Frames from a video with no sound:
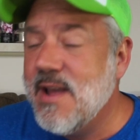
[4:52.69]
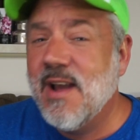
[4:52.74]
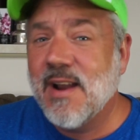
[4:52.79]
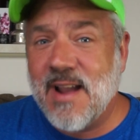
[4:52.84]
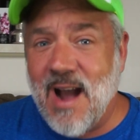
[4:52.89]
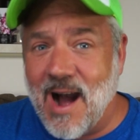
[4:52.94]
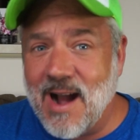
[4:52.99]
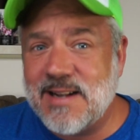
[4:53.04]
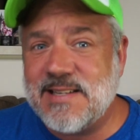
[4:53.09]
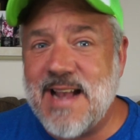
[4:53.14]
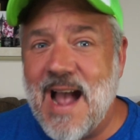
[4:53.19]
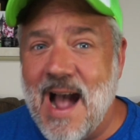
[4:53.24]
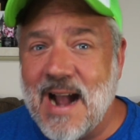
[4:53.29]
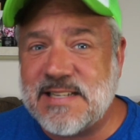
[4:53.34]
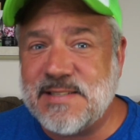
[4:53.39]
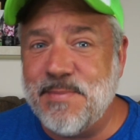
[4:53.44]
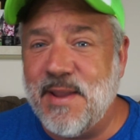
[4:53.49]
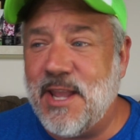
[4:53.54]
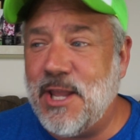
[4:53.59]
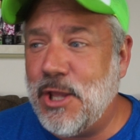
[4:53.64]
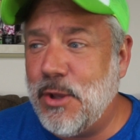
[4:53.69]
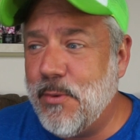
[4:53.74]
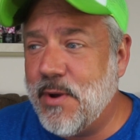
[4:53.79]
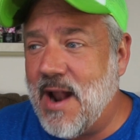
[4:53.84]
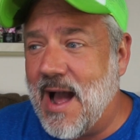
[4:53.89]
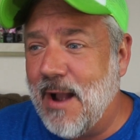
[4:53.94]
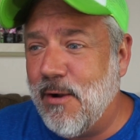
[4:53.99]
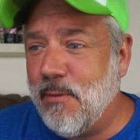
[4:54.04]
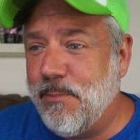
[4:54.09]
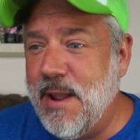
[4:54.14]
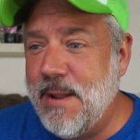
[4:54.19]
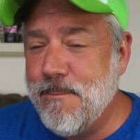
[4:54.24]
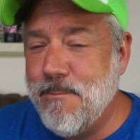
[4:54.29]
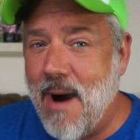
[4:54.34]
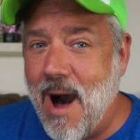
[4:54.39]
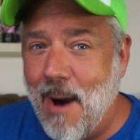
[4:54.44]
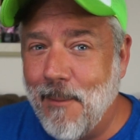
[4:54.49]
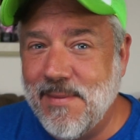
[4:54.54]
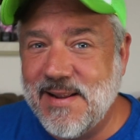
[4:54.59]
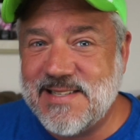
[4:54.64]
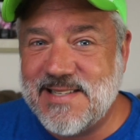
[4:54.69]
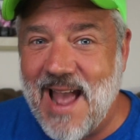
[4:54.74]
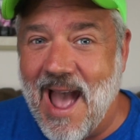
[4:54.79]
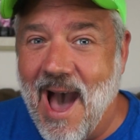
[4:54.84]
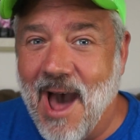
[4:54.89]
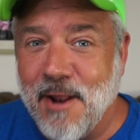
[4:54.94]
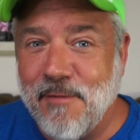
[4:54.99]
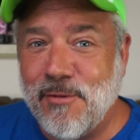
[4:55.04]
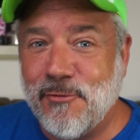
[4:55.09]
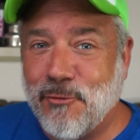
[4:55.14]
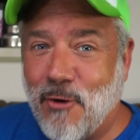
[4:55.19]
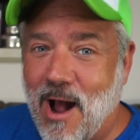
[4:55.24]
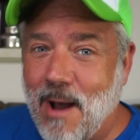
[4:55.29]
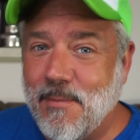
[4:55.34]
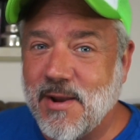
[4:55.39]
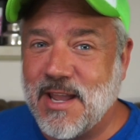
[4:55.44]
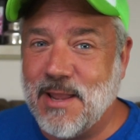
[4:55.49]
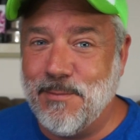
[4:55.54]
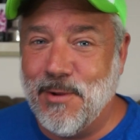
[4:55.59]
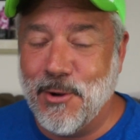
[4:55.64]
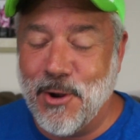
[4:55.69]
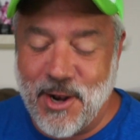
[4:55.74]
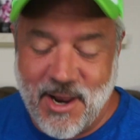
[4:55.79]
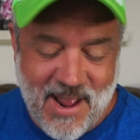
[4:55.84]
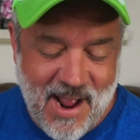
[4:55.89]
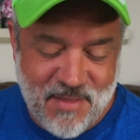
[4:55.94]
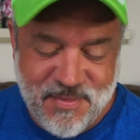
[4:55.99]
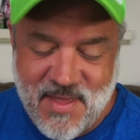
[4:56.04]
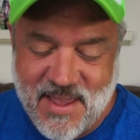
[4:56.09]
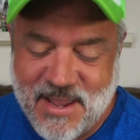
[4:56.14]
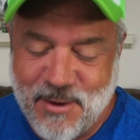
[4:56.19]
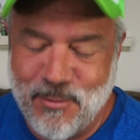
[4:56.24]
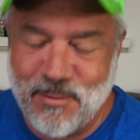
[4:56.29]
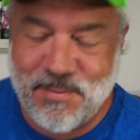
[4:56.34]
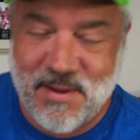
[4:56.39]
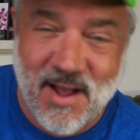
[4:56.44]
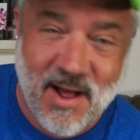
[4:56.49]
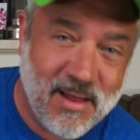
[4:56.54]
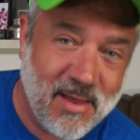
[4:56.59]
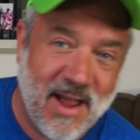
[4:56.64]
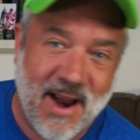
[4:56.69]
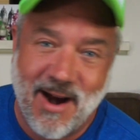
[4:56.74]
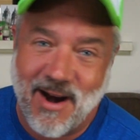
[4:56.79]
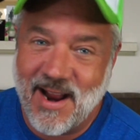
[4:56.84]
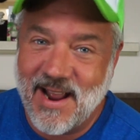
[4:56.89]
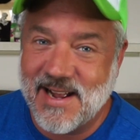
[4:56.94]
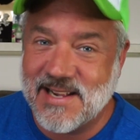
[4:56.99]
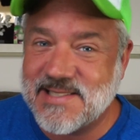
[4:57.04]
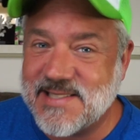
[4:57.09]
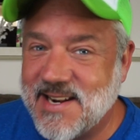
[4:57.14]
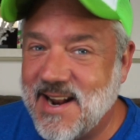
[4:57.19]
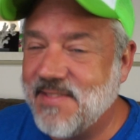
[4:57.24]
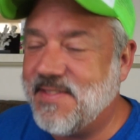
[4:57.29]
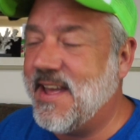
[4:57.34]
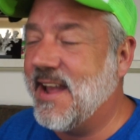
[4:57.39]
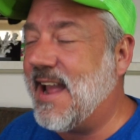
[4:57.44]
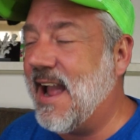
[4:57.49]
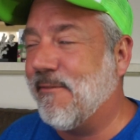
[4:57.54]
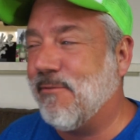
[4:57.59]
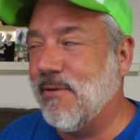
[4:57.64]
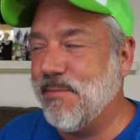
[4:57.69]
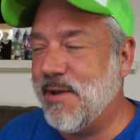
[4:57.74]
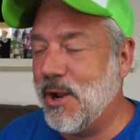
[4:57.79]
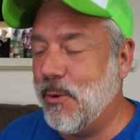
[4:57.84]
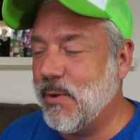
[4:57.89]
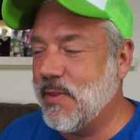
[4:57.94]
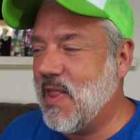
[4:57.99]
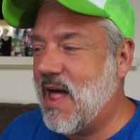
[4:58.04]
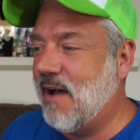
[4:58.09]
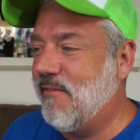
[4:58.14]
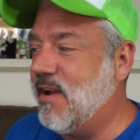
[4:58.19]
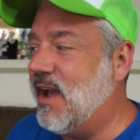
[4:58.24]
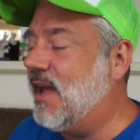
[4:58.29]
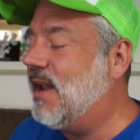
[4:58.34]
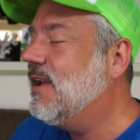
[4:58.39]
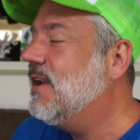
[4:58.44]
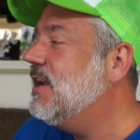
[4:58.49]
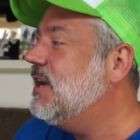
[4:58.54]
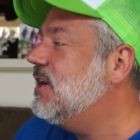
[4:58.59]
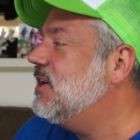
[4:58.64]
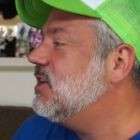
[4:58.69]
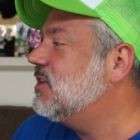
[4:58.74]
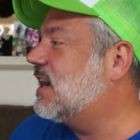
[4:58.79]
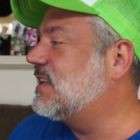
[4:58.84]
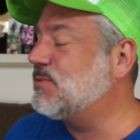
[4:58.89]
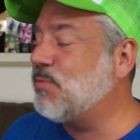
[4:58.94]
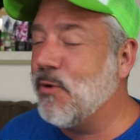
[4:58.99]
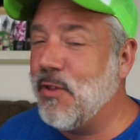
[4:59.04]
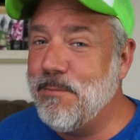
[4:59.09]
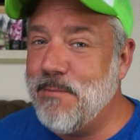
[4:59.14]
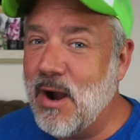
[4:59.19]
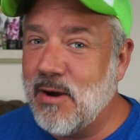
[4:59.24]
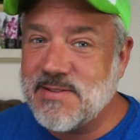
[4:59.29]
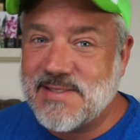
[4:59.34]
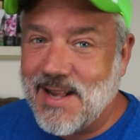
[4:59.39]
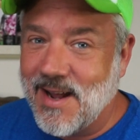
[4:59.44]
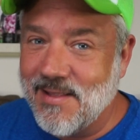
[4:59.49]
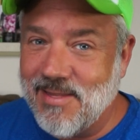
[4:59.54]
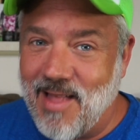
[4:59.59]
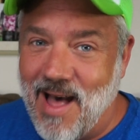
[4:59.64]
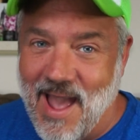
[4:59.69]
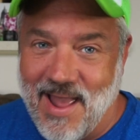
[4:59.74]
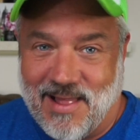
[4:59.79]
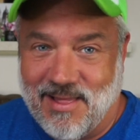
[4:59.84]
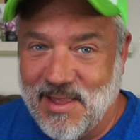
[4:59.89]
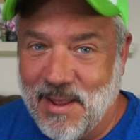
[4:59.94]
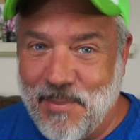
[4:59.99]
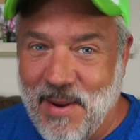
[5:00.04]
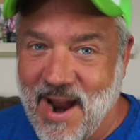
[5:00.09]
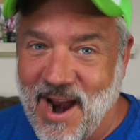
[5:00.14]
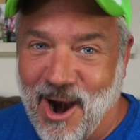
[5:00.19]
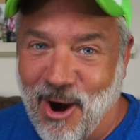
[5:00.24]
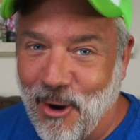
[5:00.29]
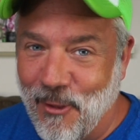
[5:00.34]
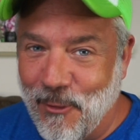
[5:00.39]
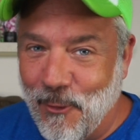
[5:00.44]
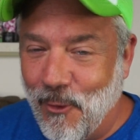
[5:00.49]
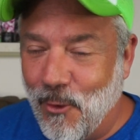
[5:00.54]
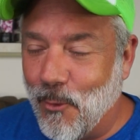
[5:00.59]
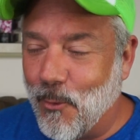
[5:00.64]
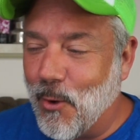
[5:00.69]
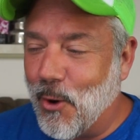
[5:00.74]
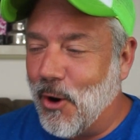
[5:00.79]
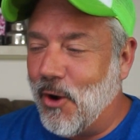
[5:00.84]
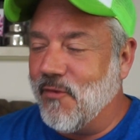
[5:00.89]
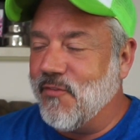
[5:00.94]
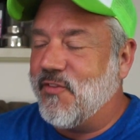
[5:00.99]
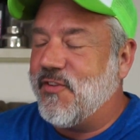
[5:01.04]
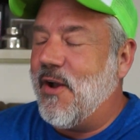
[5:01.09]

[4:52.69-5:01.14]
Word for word: Contact me. You and I will be mom and dad of the drama community. I think it would be hilarious, and I think everybody would love it because we're the most unlikely pair in the whole world.